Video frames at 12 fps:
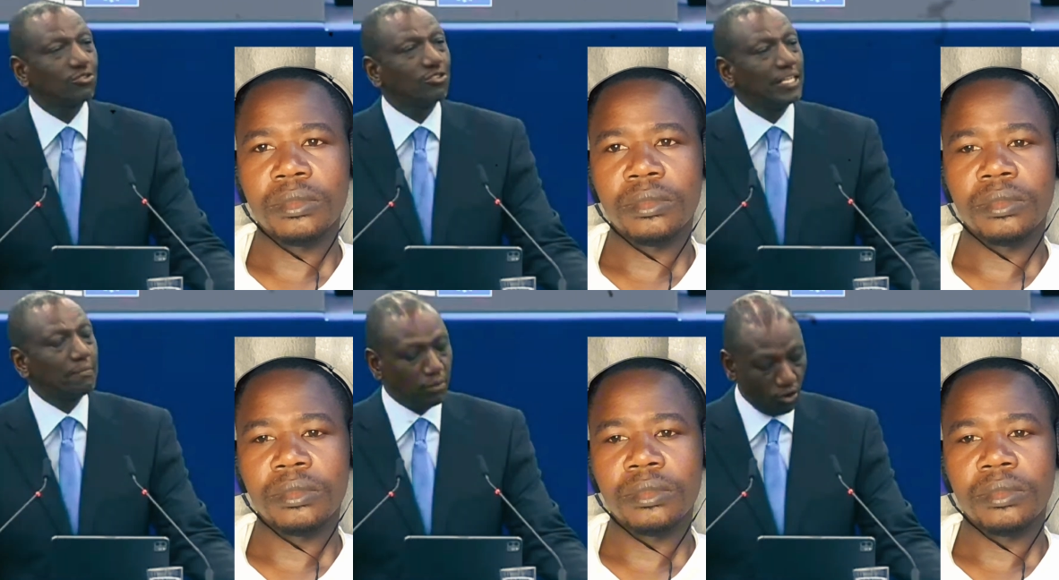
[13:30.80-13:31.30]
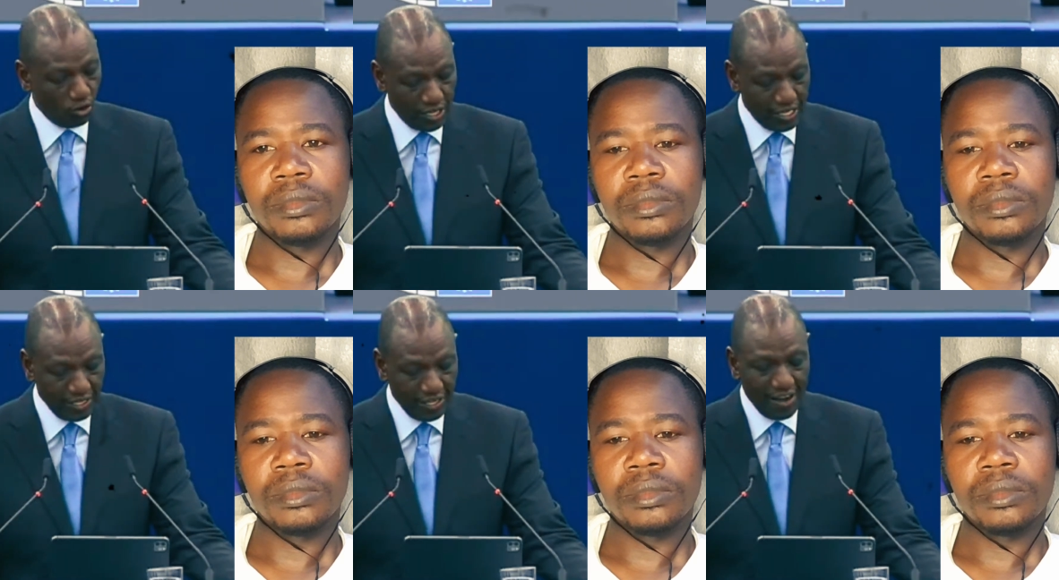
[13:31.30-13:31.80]
Speaker 1: to
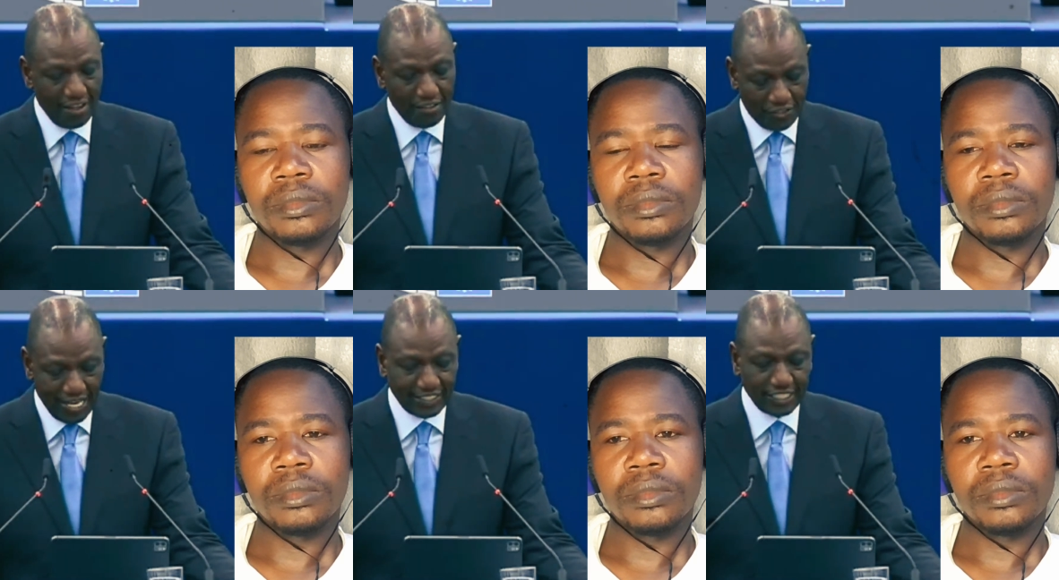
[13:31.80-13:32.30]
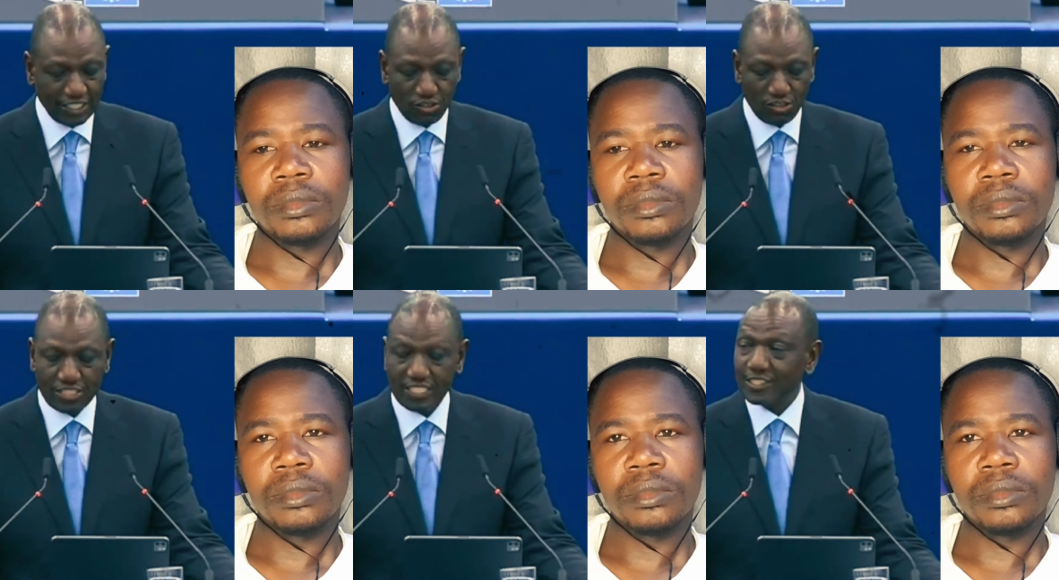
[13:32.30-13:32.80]
deploy their
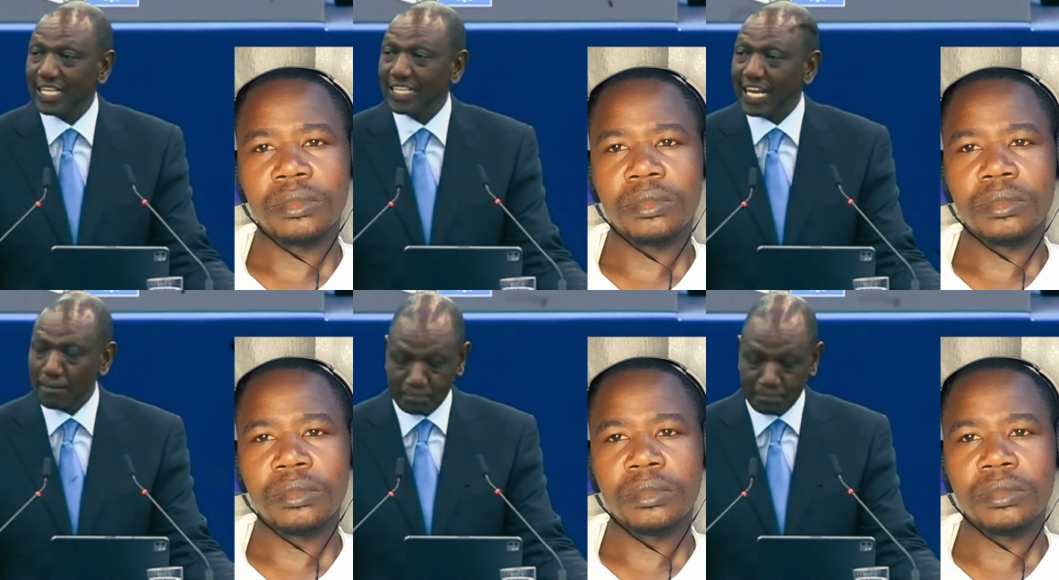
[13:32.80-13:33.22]
technologies and